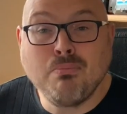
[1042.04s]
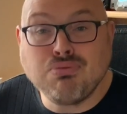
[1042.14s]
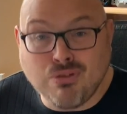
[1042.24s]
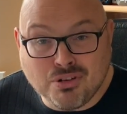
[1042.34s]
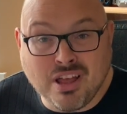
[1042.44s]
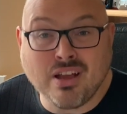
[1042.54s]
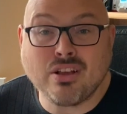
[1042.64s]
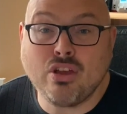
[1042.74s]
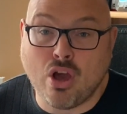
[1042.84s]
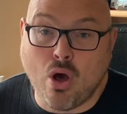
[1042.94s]
product
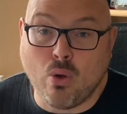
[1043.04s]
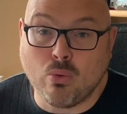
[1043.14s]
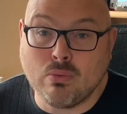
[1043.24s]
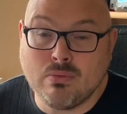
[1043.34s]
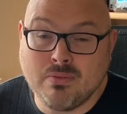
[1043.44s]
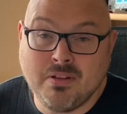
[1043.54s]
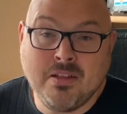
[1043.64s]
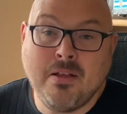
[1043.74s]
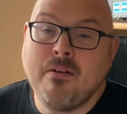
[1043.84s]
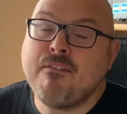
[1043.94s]
goal.
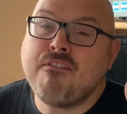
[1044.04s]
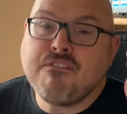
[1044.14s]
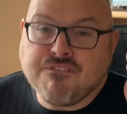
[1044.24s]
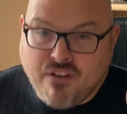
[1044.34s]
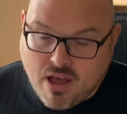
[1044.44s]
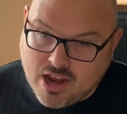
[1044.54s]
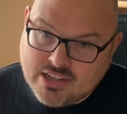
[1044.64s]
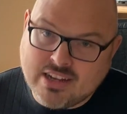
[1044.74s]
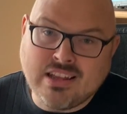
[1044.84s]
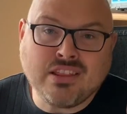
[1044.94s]

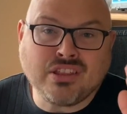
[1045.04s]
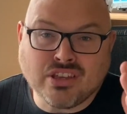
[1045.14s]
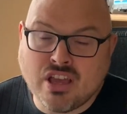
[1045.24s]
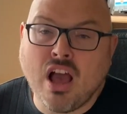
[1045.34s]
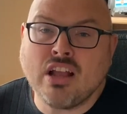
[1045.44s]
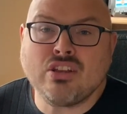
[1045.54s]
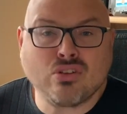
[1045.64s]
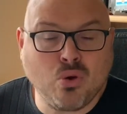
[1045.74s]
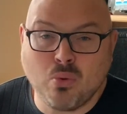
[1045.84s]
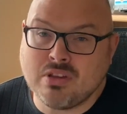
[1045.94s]
Finally, the guide has
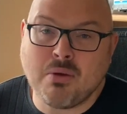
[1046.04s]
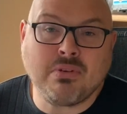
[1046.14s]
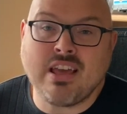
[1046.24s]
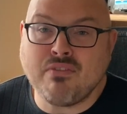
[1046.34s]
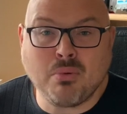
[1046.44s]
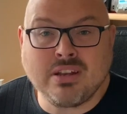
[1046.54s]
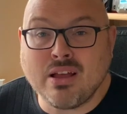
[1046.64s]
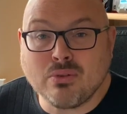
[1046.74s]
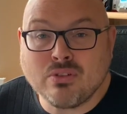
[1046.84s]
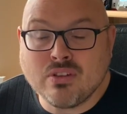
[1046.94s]
caught up with everyone
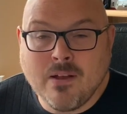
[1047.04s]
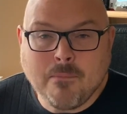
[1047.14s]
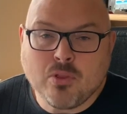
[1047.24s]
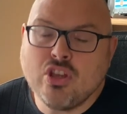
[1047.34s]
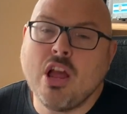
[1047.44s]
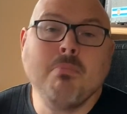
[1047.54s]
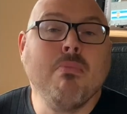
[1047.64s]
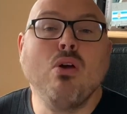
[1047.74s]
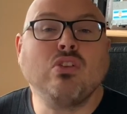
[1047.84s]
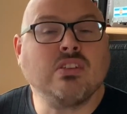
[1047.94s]
else.
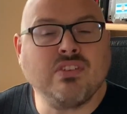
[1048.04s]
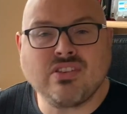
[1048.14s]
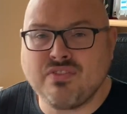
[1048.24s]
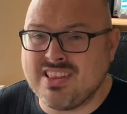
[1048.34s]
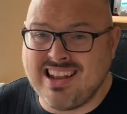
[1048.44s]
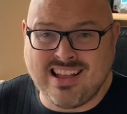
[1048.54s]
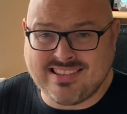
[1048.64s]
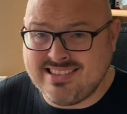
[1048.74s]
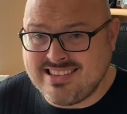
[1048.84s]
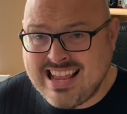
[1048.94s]
Most of us for the last
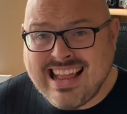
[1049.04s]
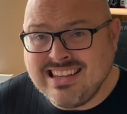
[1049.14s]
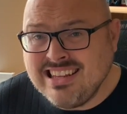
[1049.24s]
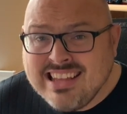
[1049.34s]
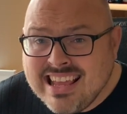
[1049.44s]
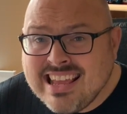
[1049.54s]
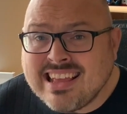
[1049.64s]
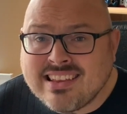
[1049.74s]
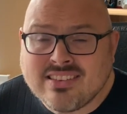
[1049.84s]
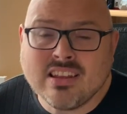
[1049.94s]
10
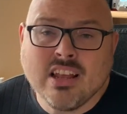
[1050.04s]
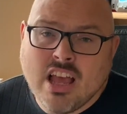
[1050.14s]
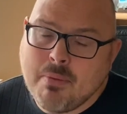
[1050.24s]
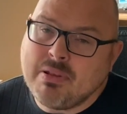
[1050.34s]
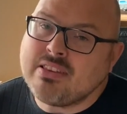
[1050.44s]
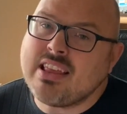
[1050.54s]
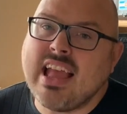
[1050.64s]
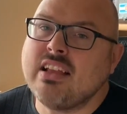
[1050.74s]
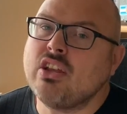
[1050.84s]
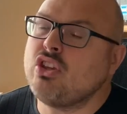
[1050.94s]
years have been
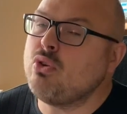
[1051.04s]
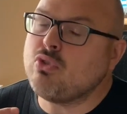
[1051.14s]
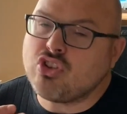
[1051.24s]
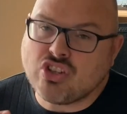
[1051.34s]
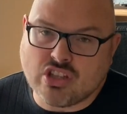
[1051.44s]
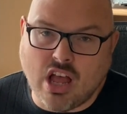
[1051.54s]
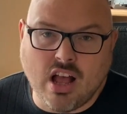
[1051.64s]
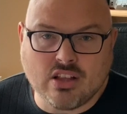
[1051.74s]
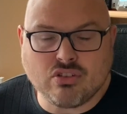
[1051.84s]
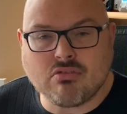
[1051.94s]
saying that you
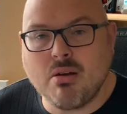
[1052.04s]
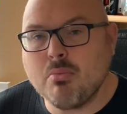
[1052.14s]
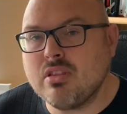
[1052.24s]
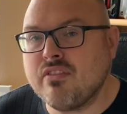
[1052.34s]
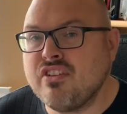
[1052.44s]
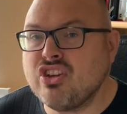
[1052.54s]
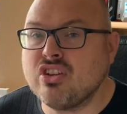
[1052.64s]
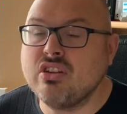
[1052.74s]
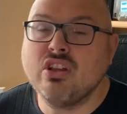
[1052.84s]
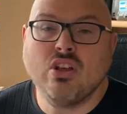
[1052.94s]
start Scrum with a
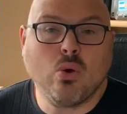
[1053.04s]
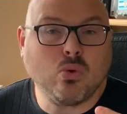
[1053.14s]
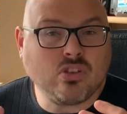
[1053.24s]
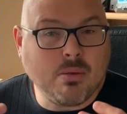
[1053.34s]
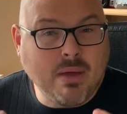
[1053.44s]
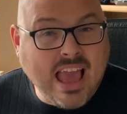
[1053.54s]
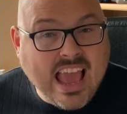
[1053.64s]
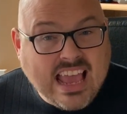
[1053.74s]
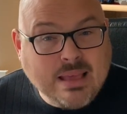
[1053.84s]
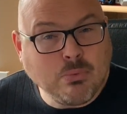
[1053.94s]
vision or some
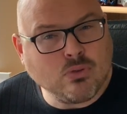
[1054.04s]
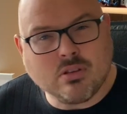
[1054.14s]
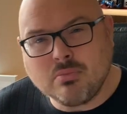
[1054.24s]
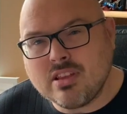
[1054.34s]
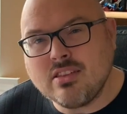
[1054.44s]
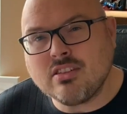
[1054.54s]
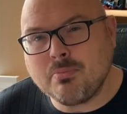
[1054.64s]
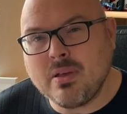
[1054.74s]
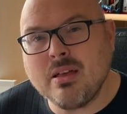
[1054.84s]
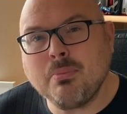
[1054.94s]
aim or some sense of
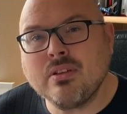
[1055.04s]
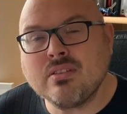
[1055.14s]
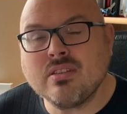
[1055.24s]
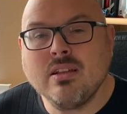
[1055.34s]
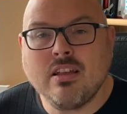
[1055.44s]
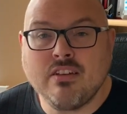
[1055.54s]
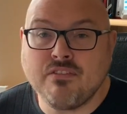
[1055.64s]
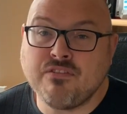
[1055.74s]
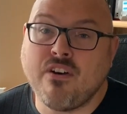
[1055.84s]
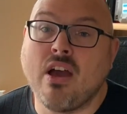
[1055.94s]
purpose,
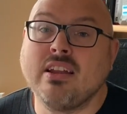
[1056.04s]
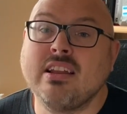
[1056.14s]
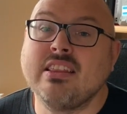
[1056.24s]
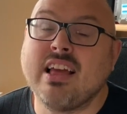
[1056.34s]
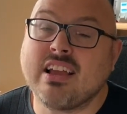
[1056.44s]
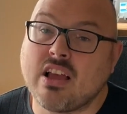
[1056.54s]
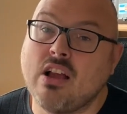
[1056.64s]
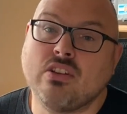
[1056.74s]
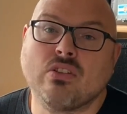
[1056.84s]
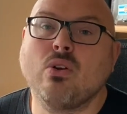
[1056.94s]
and finally that
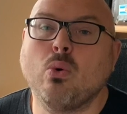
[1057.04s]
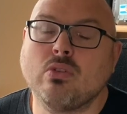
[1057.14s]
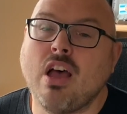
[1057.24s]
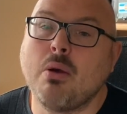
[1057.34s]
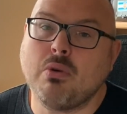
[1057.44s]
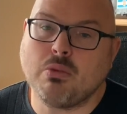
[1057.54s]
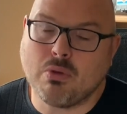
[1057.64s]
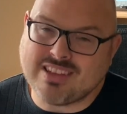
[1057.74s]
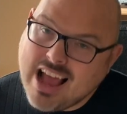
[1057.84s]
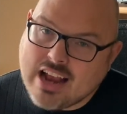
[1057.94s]
guide has caught up with
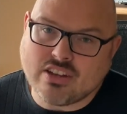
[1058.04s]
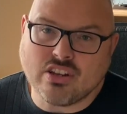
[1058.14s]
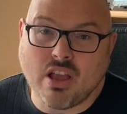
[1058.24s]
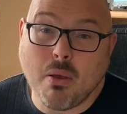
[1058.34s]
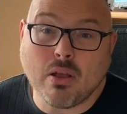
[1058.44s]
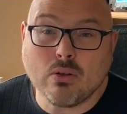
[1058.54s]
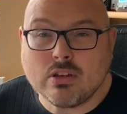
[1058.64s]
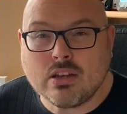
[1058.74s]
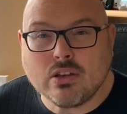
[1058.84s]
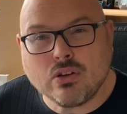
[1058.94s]
what's actually going on
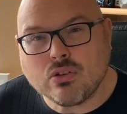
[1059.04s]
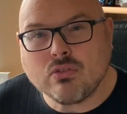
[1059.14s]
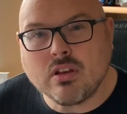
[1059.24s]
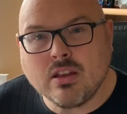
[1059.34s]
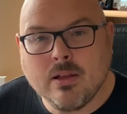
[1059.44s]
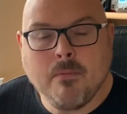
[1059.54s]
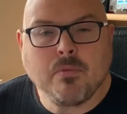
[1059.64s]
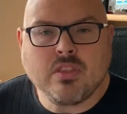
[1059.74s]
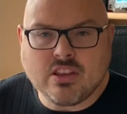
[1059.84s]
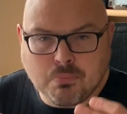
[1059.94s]
in industry,
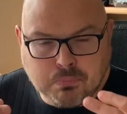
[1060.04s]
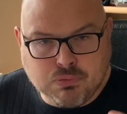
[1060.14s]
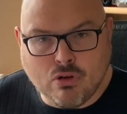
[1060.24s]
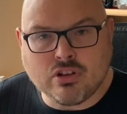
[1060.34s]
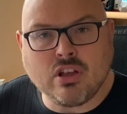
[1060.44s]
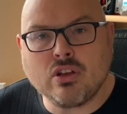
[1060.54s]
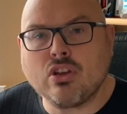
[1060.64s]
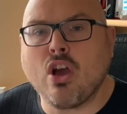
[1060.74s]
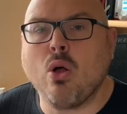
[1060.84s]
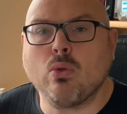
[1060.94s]
this product
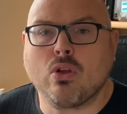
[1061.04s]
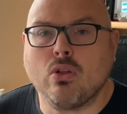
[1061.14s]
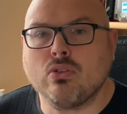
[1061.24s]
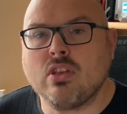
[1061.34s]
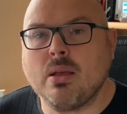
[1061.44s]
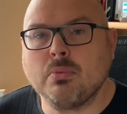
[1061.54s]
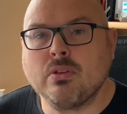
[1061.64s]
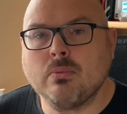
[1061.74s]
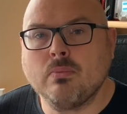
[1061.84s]
goal concept.